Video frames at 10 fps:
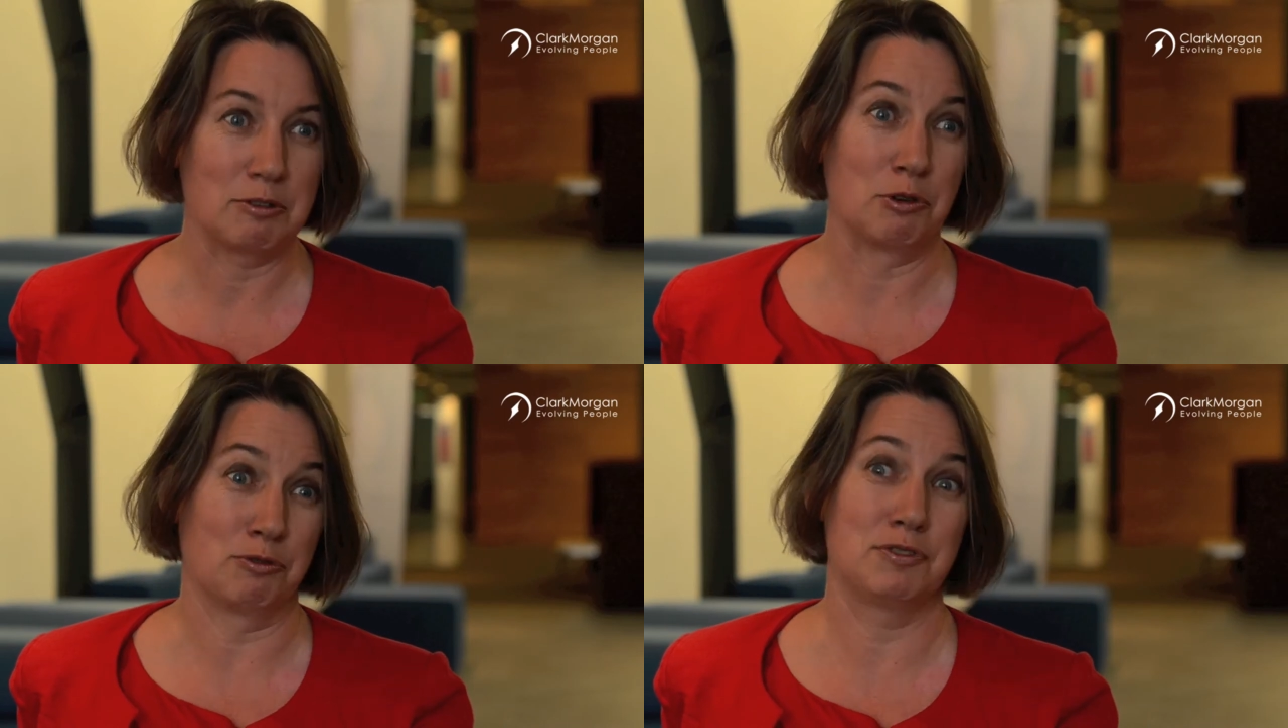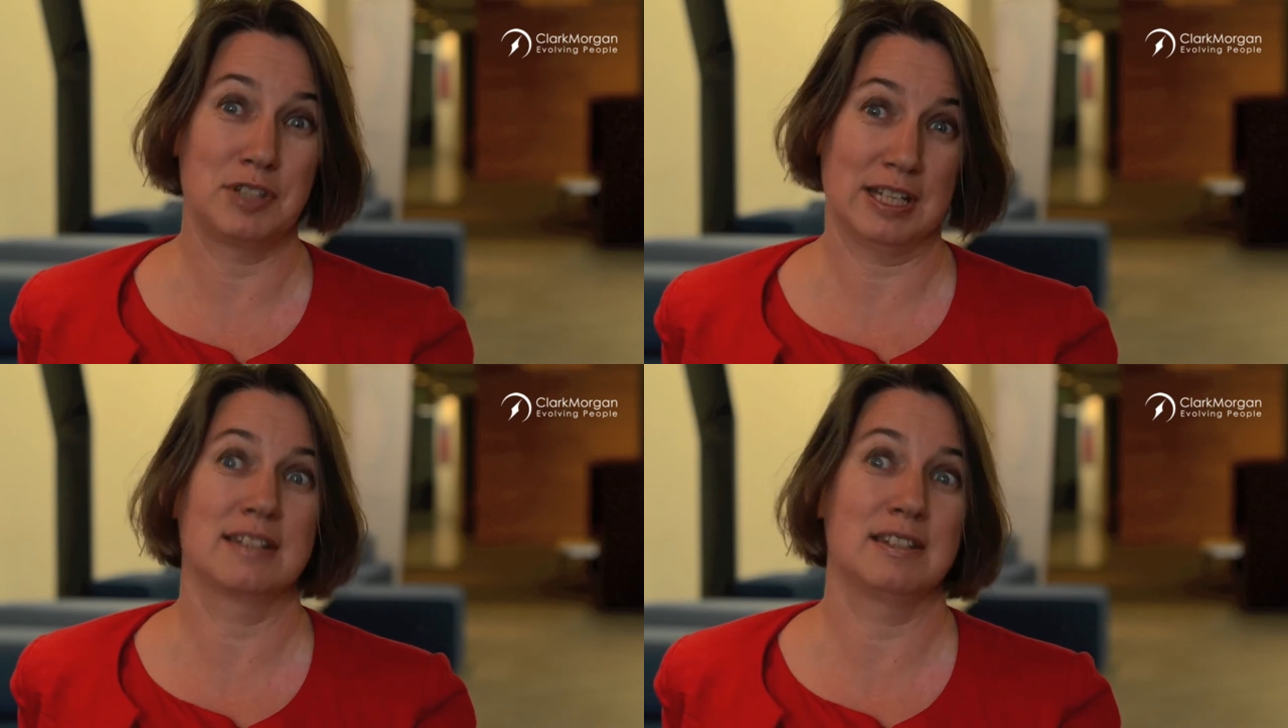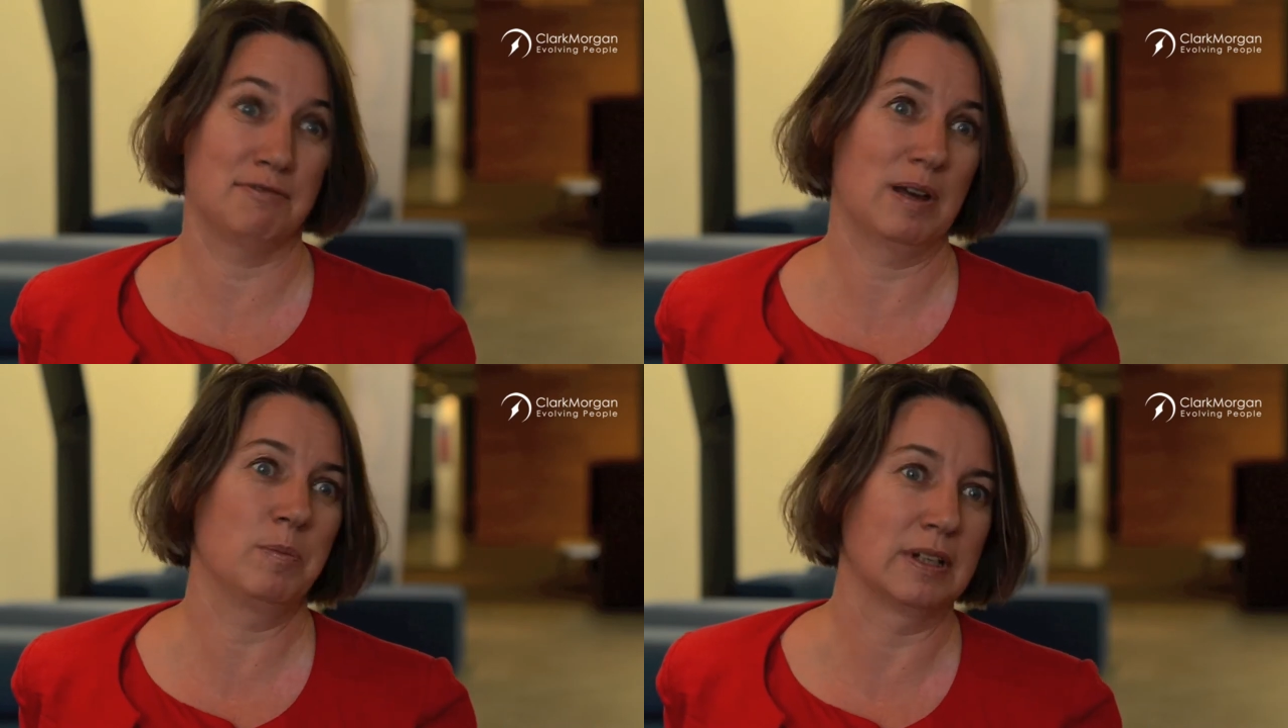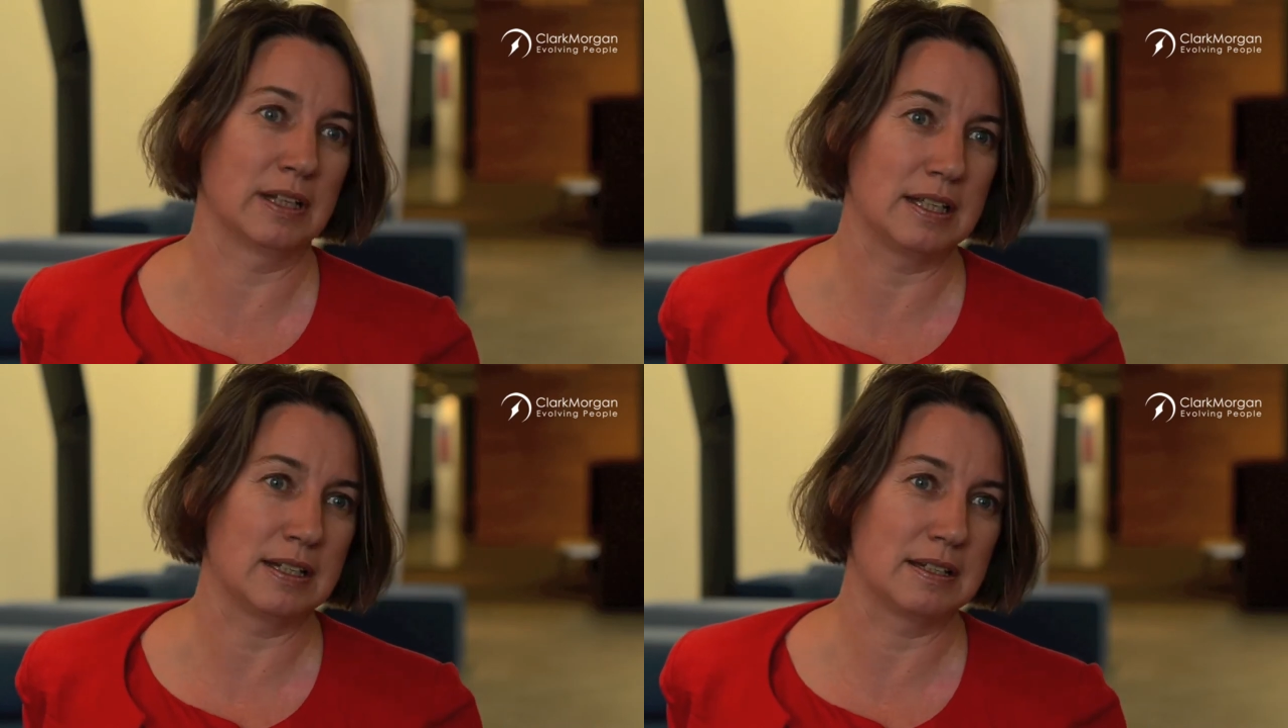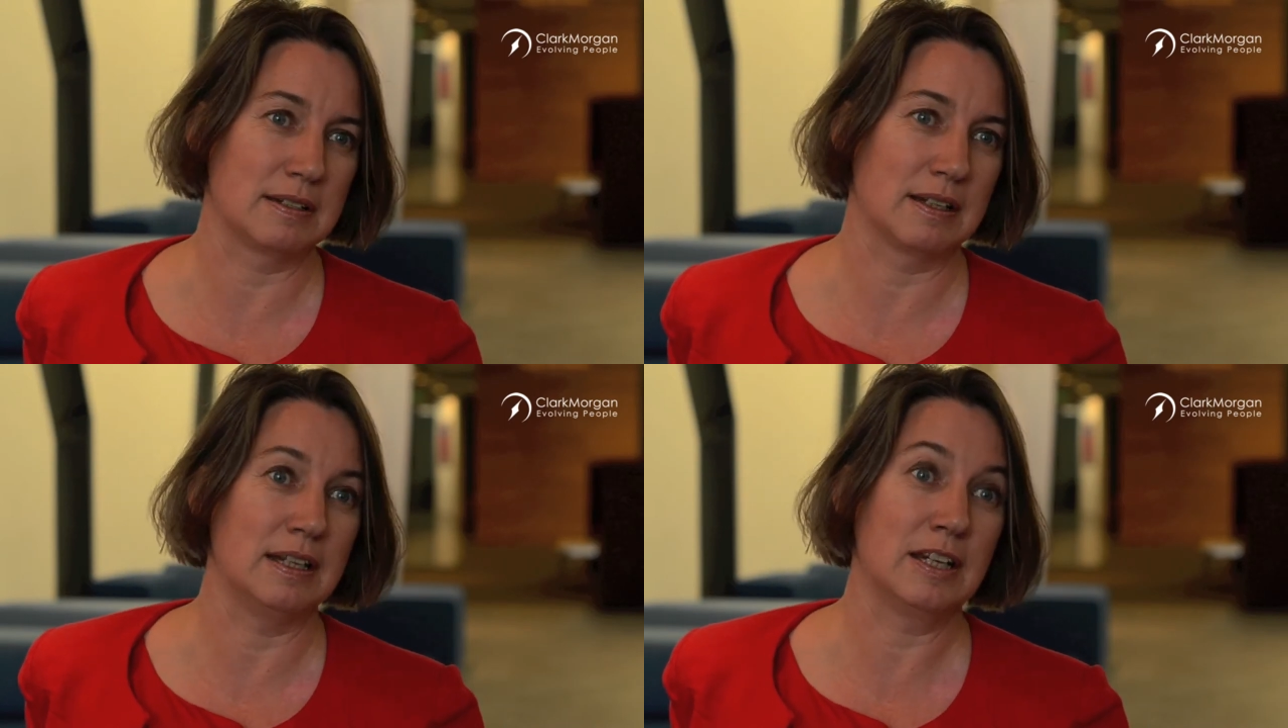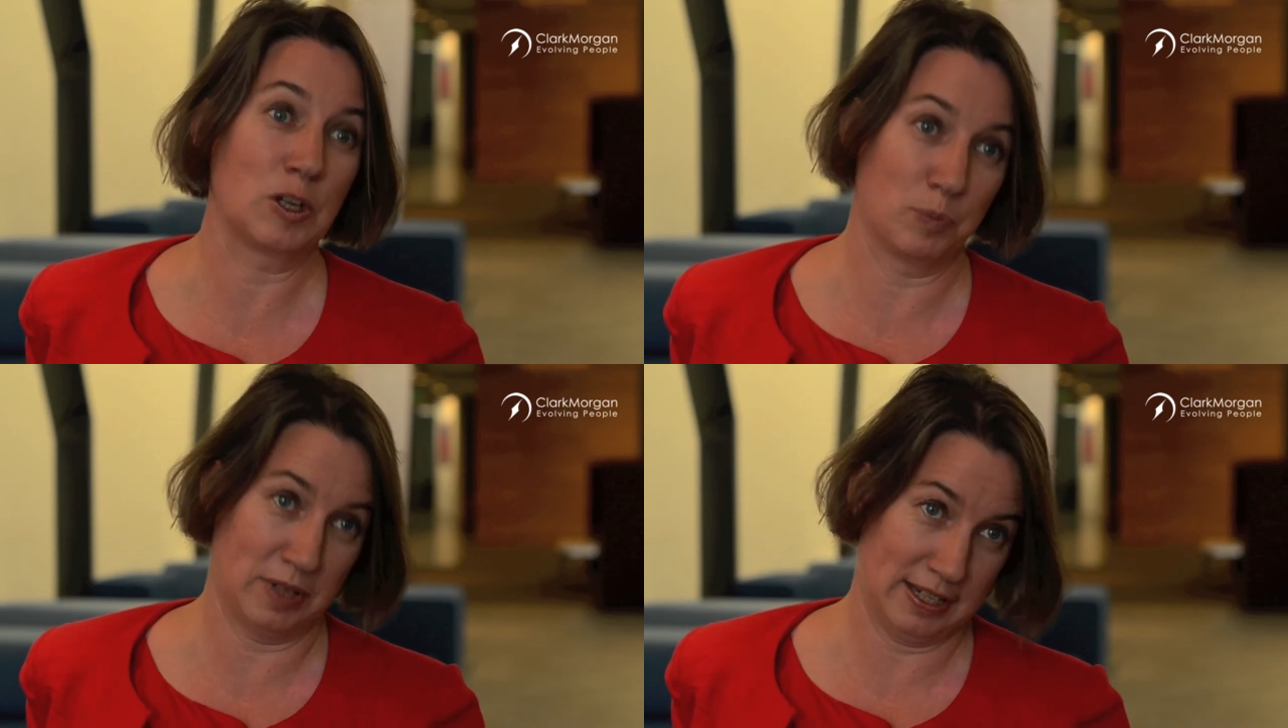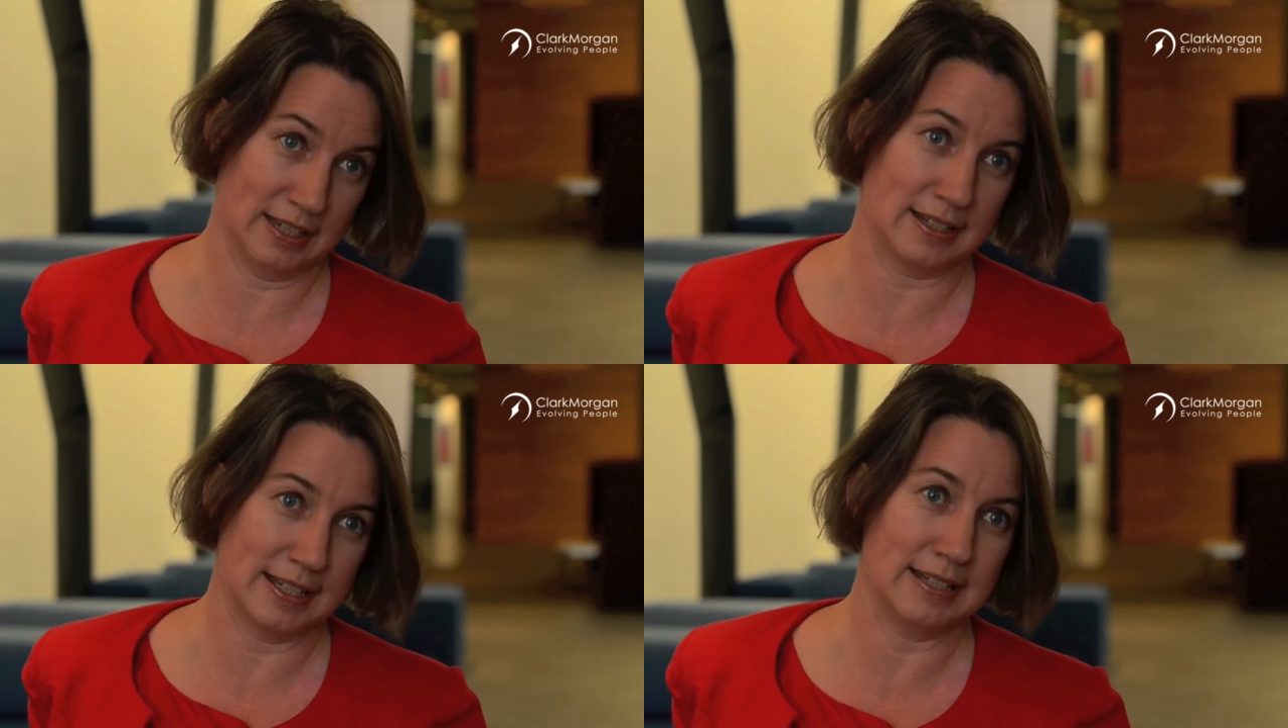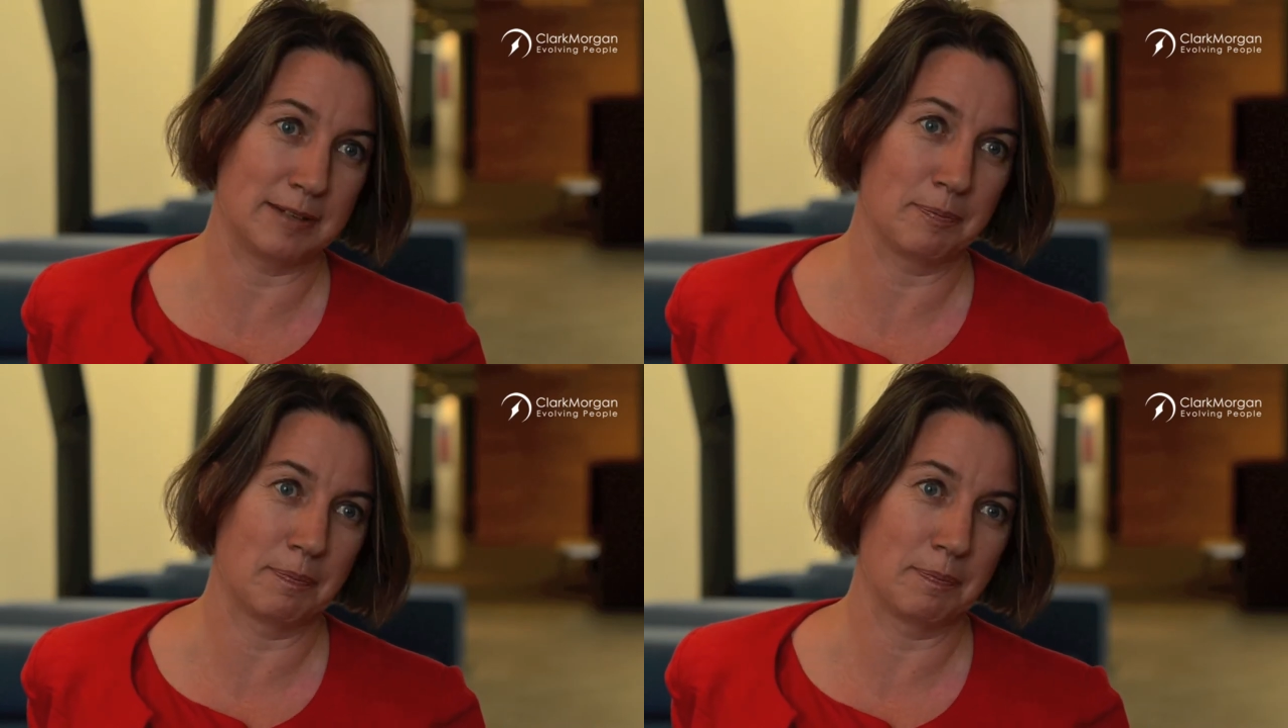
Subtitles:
of 60 families in nearby that city.